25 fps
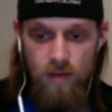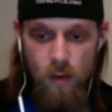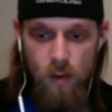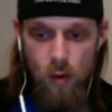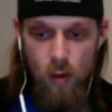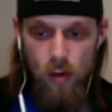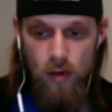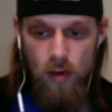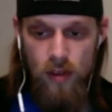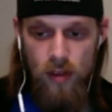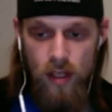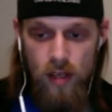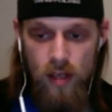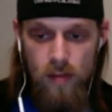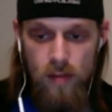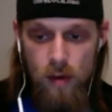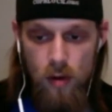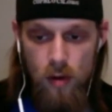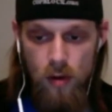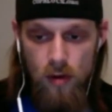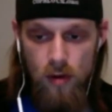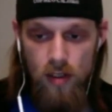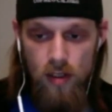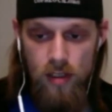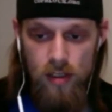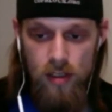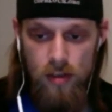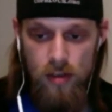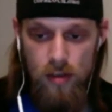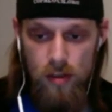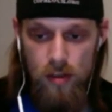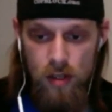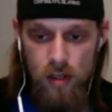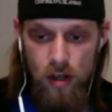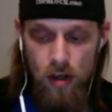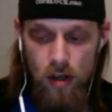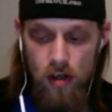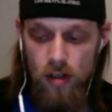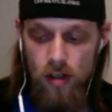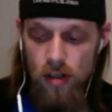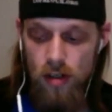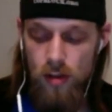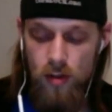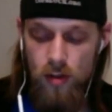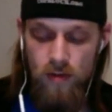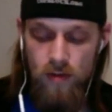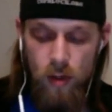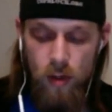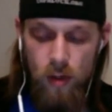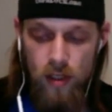for the motorist to
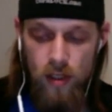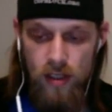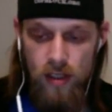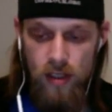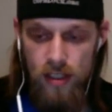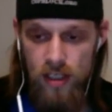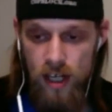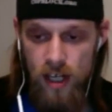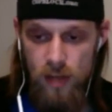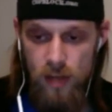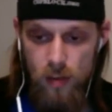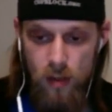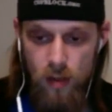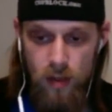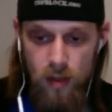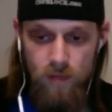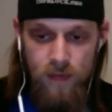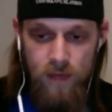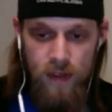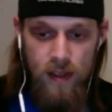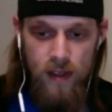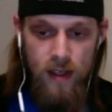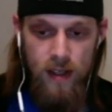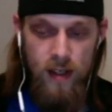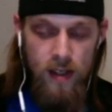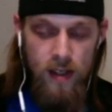turn to avoid the checkpoint.